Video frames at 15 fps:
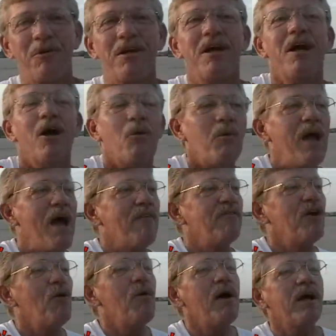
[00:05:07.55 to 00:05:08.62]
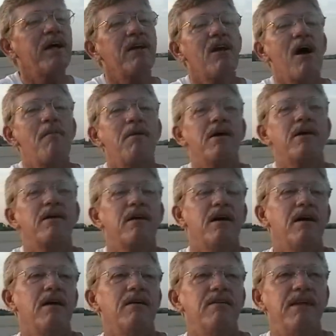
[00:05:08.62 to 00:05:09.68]
We have no economic
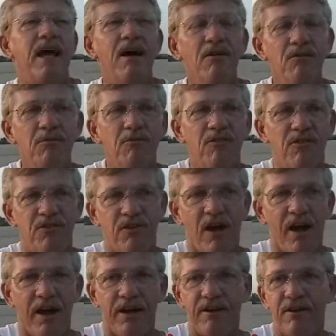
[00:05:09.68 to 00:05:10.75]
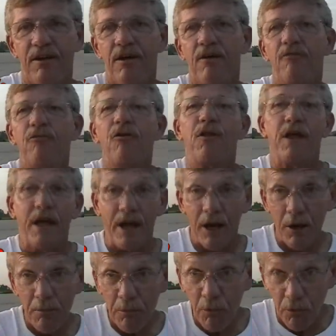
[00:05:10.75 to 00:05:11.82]
downside for the
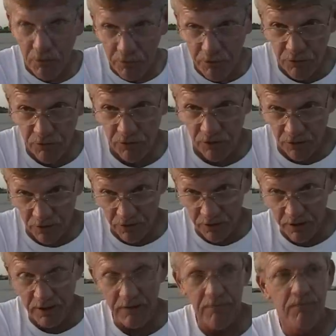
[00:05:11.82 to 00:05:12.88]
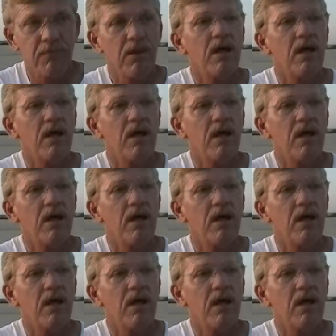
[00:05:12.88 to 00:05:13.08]
airport facility,